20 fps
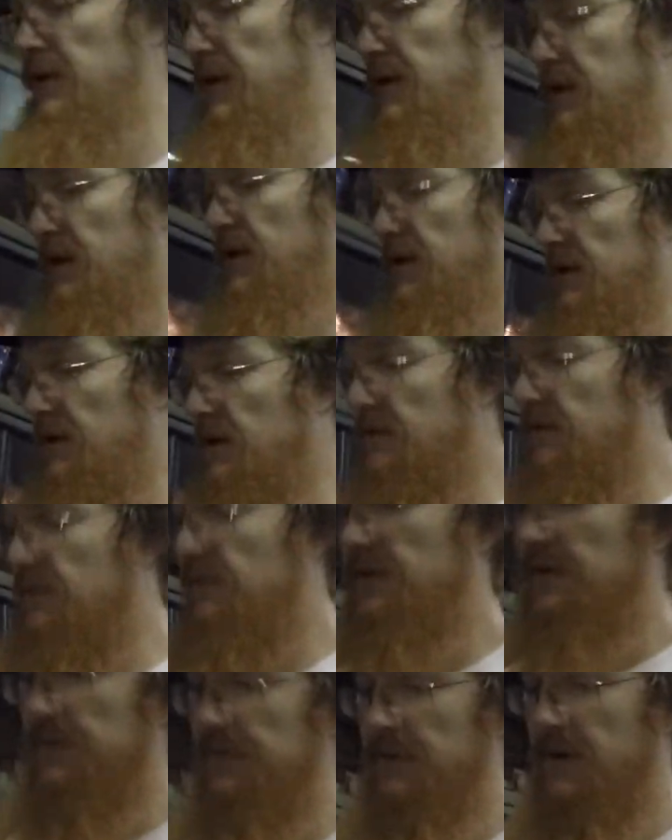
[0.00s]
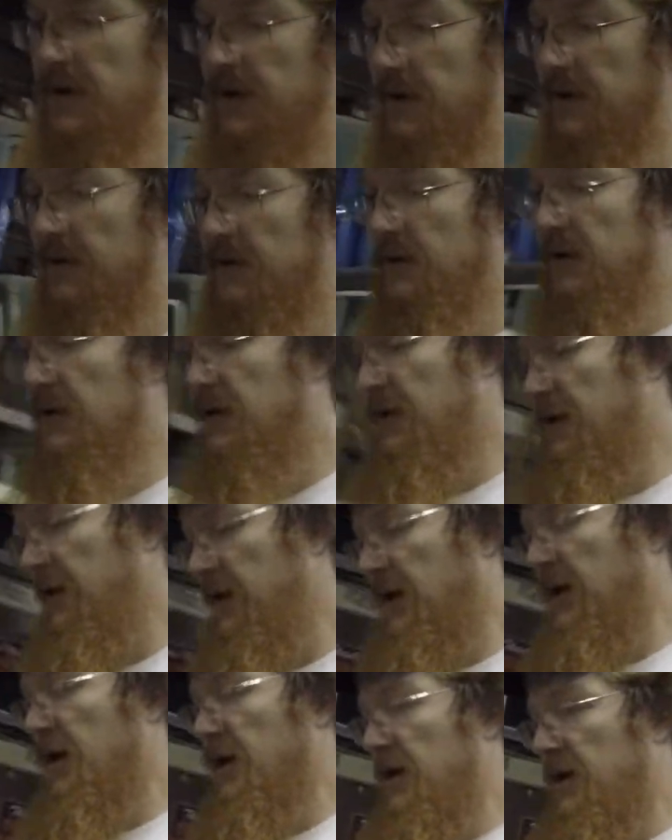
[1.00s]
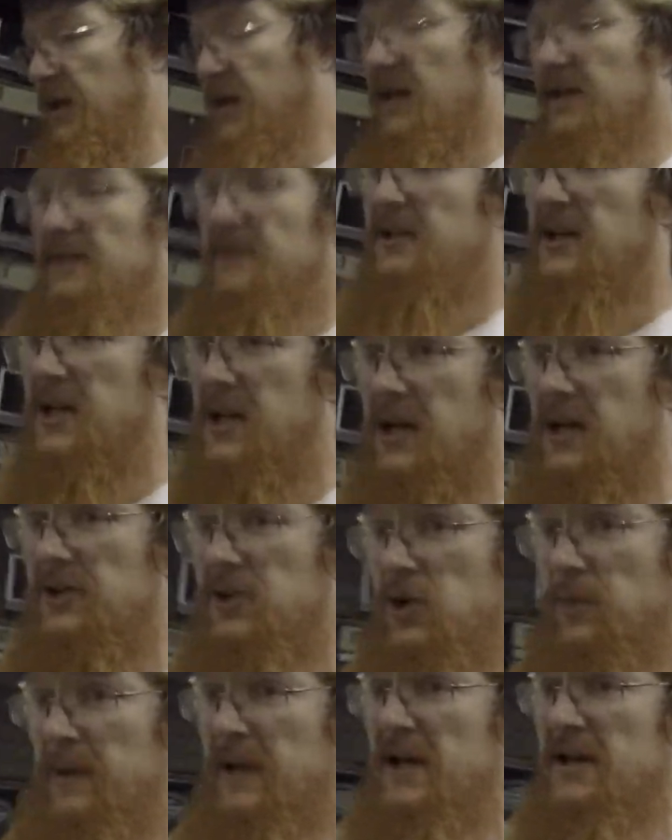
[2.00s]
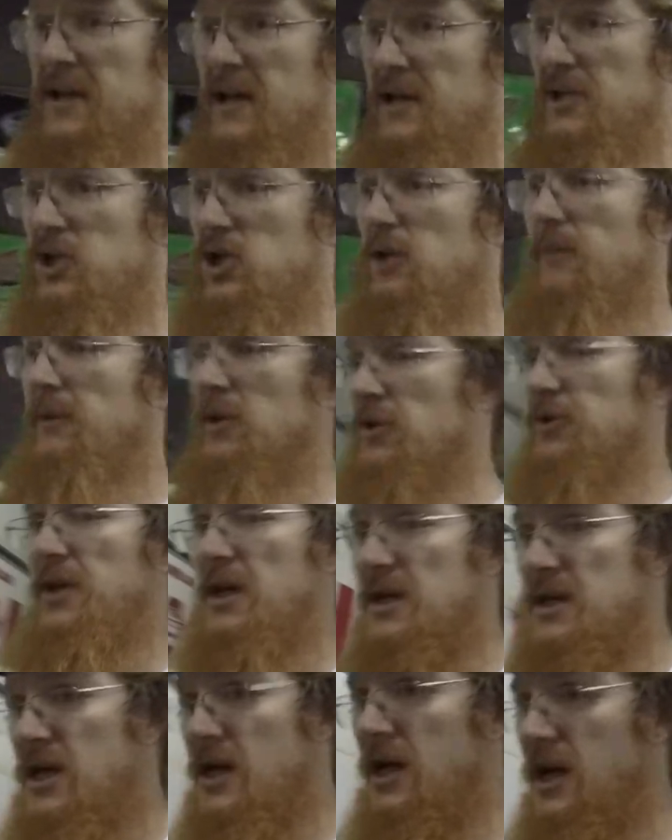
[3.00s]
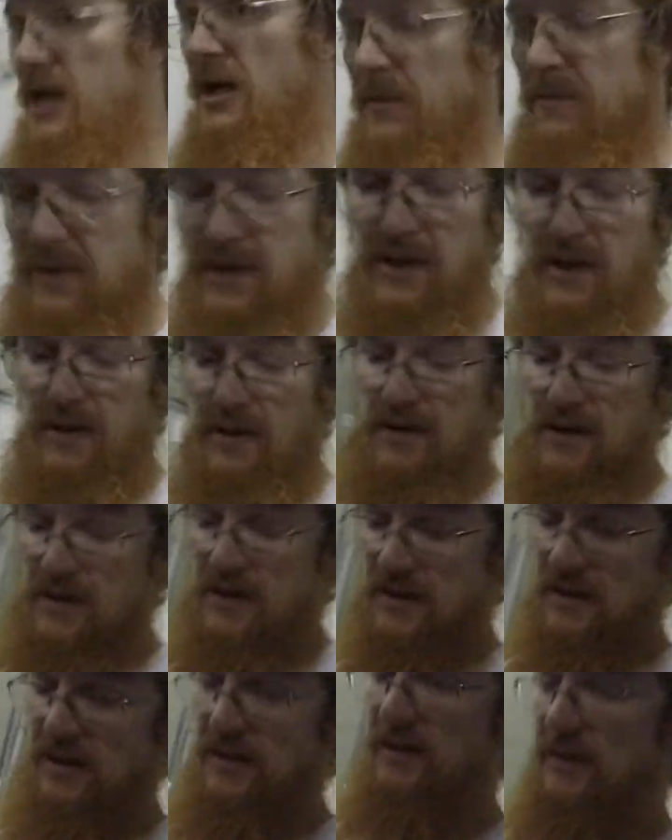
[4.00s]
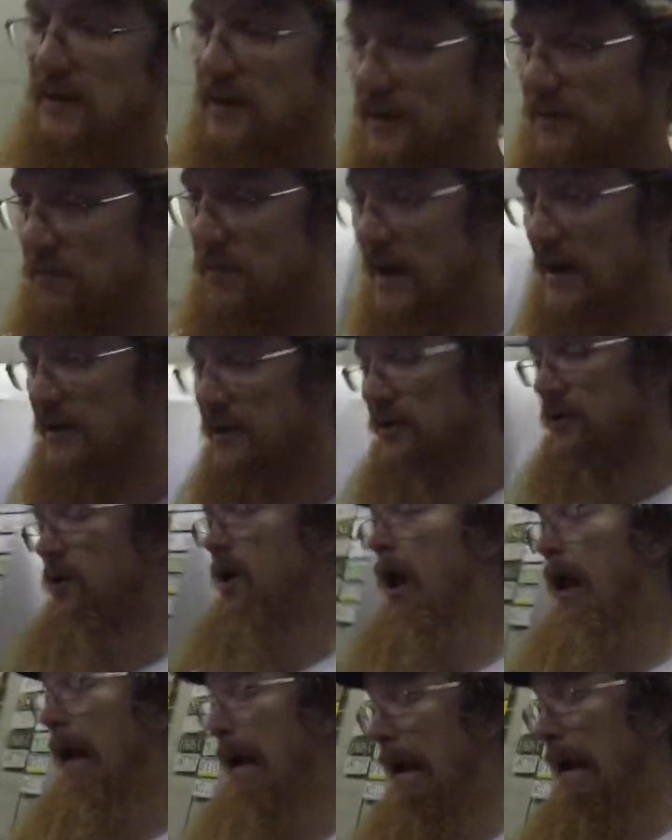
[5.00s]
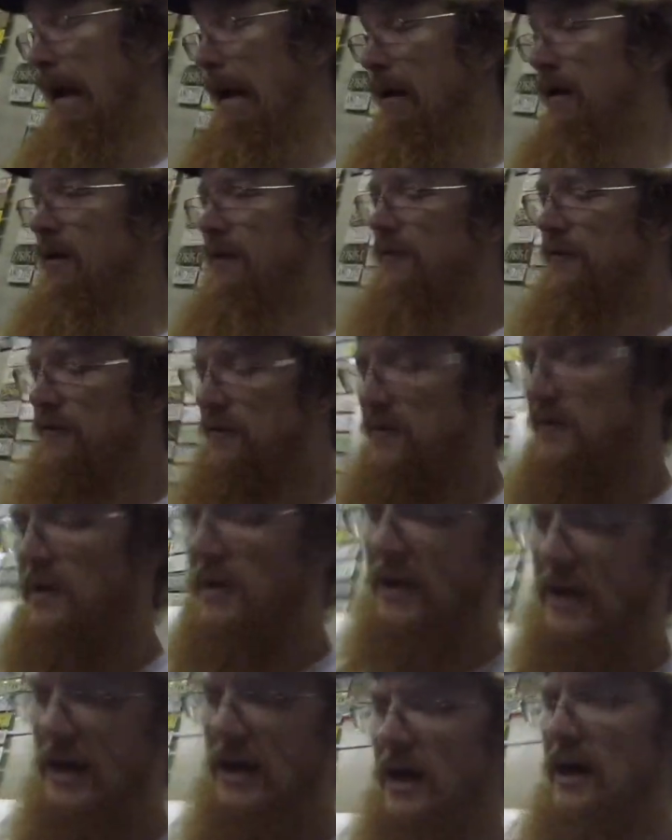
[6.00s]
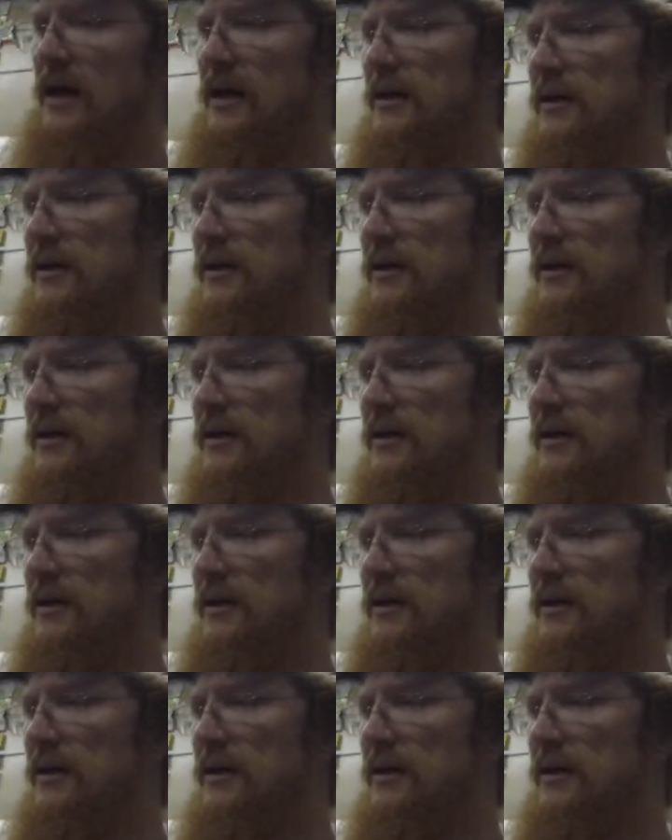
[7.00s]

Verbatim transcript: you can head on over to friggin' Canada Contraband at gmail.com and uh, and get a menu uh, of the uh,